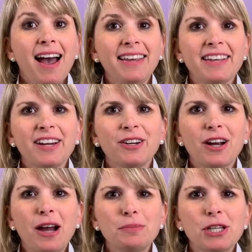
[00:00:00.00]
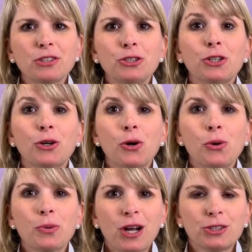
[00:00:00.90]
Hi there, I'm Dr. Nicole
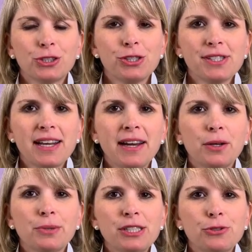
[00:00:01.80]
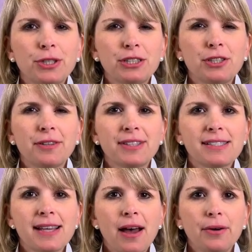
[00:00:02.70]
Rogers at Hair Restoration of the
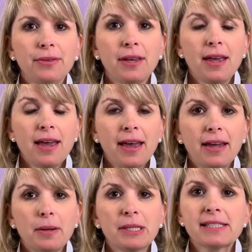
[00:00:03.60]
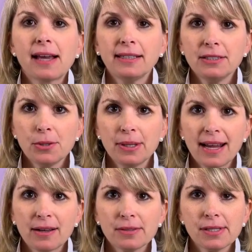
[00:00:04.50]
South, and I'm excited to
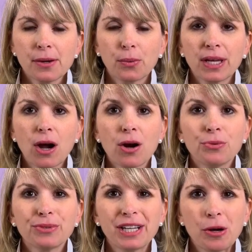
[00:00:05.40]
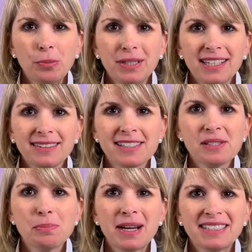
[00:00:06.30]
announce that we are reopening
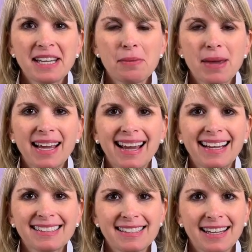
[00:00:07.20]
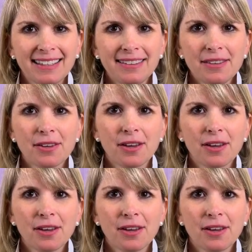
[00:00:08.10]
this Monday, May 18th,